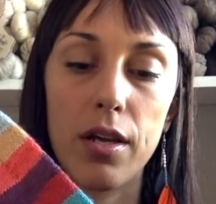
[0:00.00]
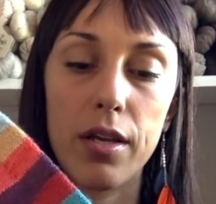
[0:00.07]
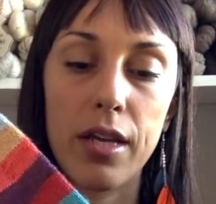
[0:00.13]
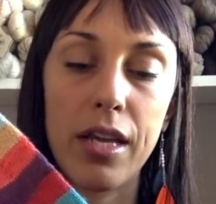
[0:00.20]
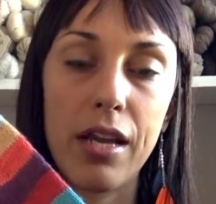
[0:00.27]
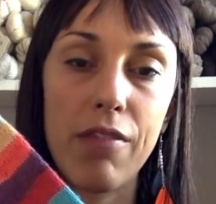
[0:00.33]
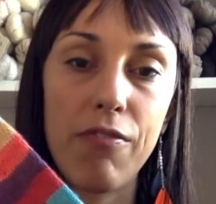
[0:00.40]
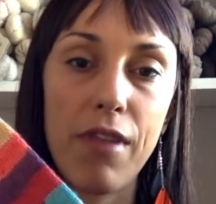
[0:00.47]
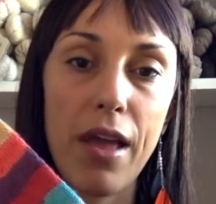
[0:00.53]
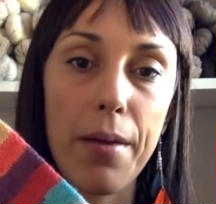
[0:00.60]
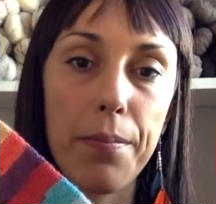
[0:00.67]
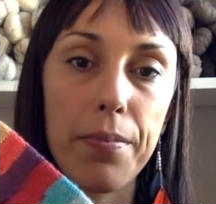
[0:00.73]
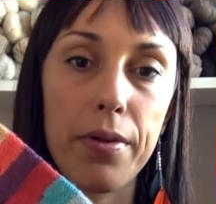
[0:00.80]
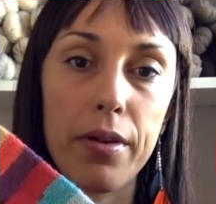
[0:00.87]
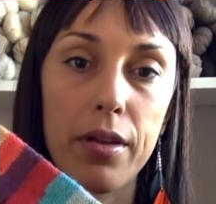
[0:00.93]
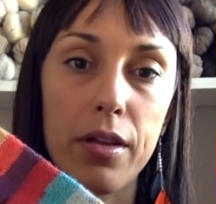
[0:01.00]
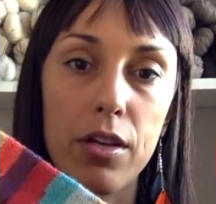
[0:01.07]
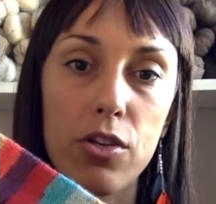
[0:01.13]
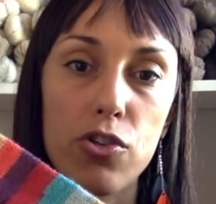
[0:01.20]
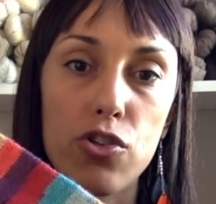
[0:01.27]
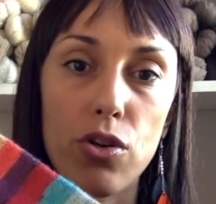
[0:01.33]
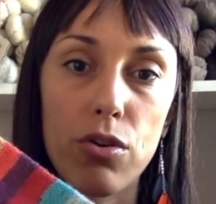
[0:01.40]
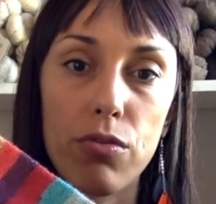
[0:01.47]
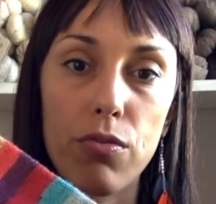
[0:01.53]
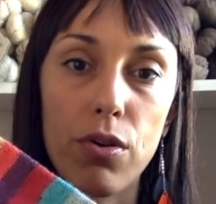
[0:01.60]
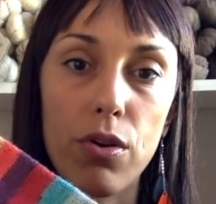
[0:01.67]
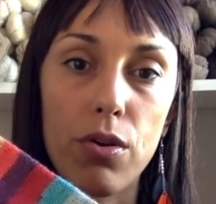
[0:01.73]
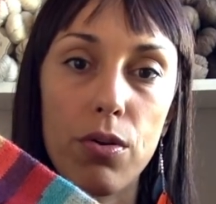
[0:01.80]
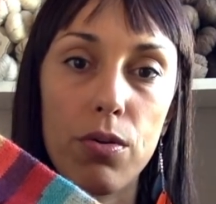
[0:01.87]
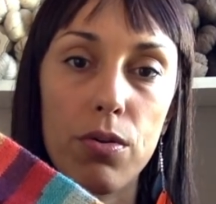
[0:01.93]
heel flap, short
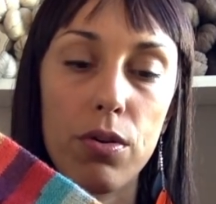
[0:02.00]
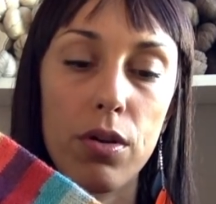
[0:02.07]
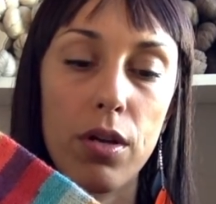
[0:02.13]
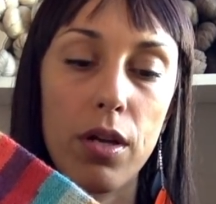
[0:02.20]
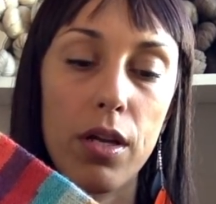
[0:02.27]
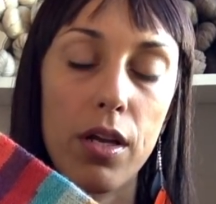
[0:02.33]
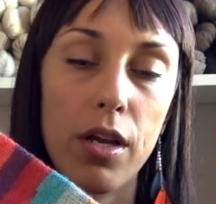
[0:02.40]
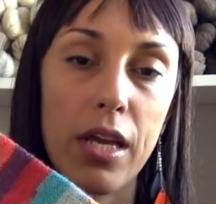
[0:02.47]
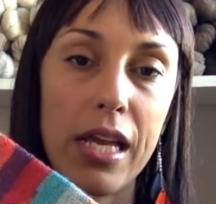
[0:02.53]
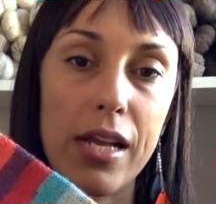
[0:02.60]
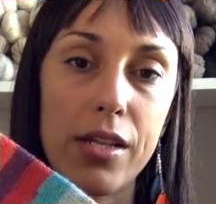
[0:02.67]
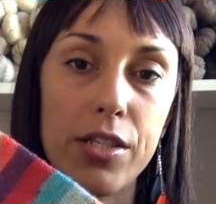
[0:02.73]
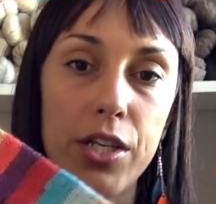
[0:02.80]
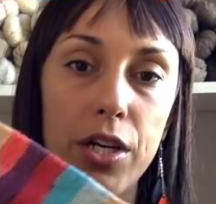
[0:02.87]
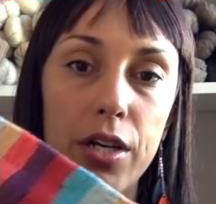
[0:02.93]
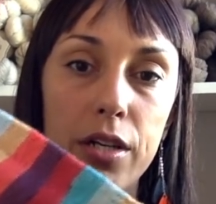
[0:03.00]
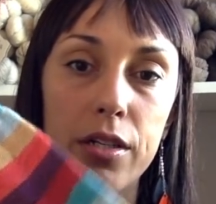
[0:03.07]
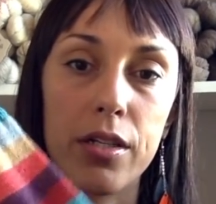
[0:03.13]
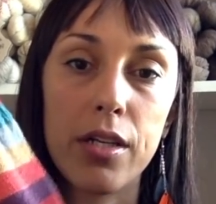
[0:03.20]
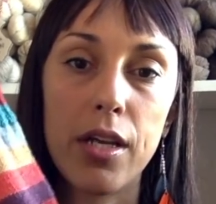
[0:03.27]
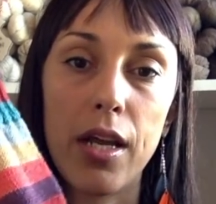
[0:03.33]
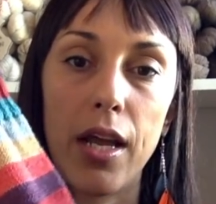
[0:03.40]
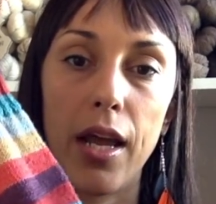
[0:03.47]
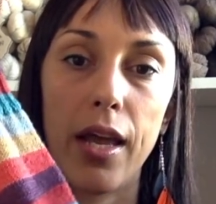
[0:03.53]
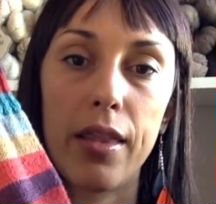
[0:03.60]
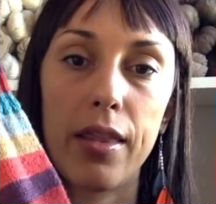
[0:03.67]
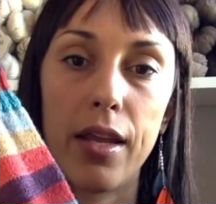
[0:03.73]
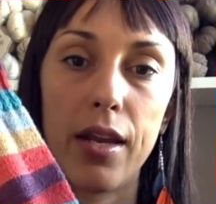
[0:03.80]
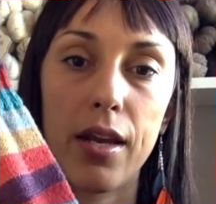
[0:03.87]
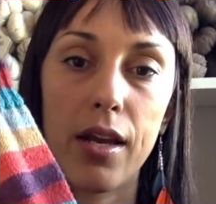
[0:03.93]
row, heel turn, and
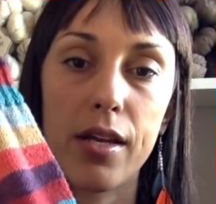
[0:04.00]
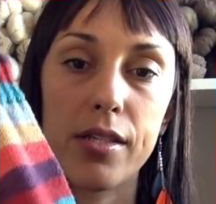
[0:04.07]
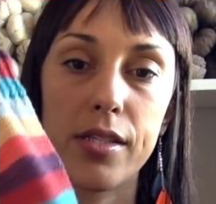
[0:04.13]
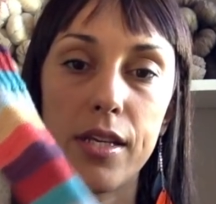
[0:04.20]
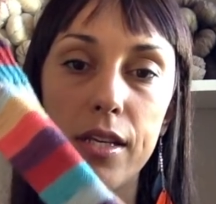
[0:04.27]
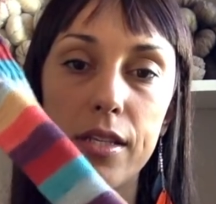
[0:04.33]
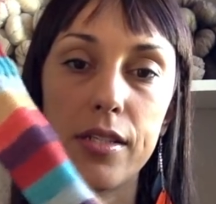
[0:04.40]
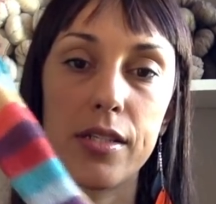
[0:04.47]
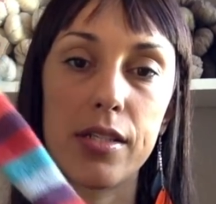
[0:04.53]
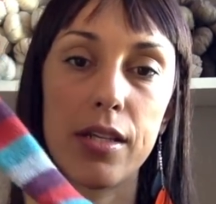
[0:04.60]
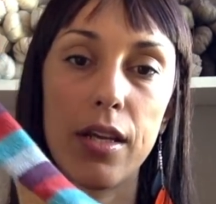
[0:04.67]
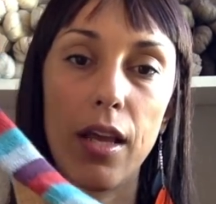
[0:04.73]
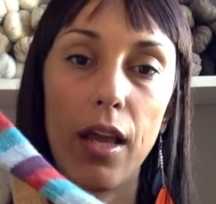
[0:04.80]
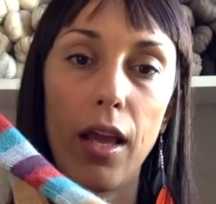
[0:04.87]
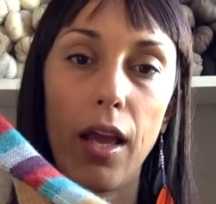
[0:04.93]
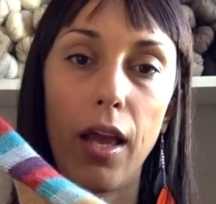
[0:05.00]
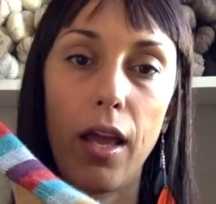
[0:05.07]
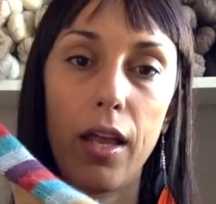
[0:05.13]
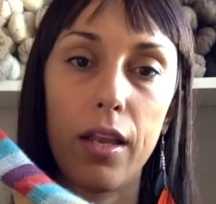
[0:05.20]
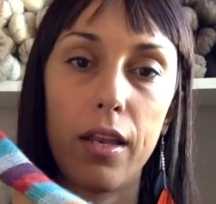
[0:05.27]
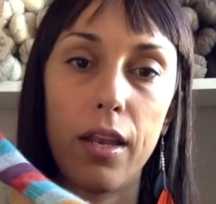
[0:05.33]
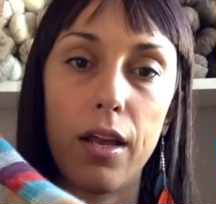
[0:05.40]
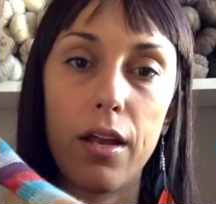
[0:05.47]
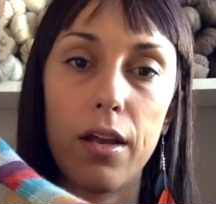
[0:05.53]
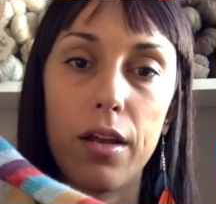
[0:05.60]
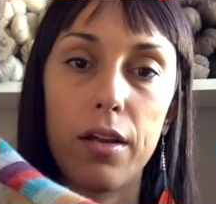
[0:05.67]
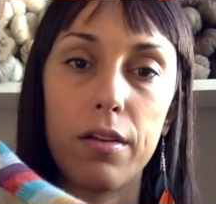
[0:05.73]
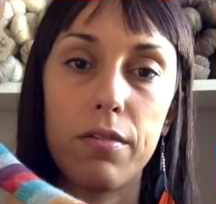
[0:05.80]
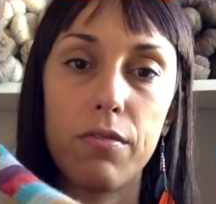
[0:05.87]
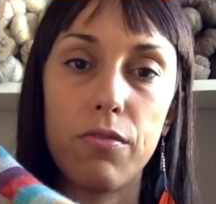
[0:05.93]
then a gusset and
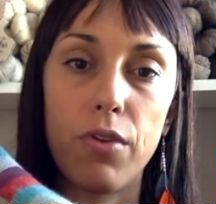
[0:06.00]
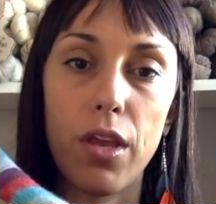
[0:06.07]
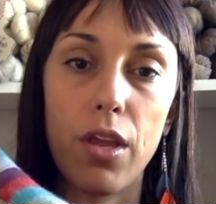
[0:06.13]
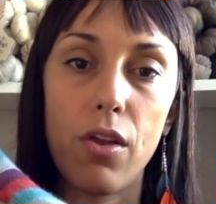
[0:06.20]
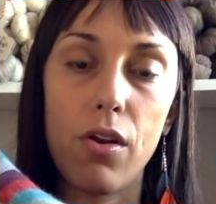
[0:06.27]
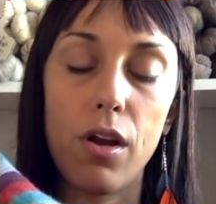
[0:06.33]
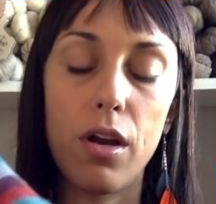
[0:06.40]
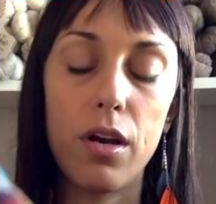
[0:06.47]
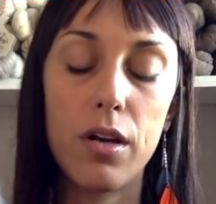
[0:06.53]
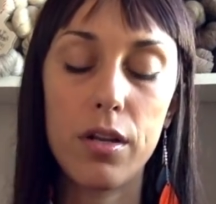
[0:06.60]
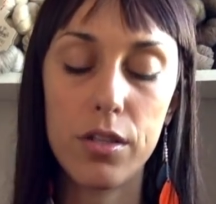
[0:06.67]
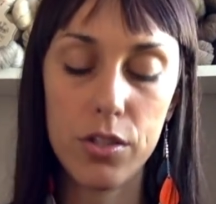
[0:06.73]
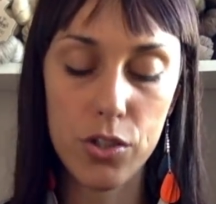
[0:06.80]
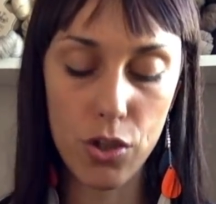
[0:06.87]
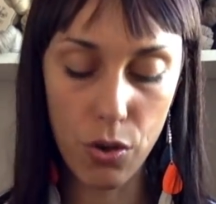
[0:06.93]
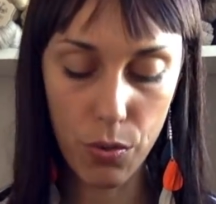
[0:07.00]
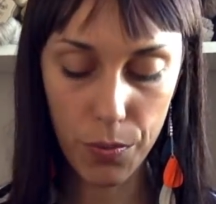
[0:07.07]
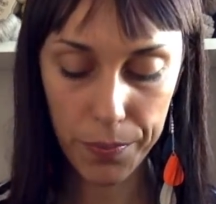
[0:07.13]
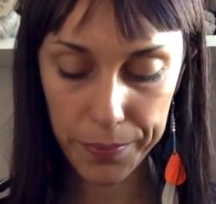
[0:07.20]
a regular toe.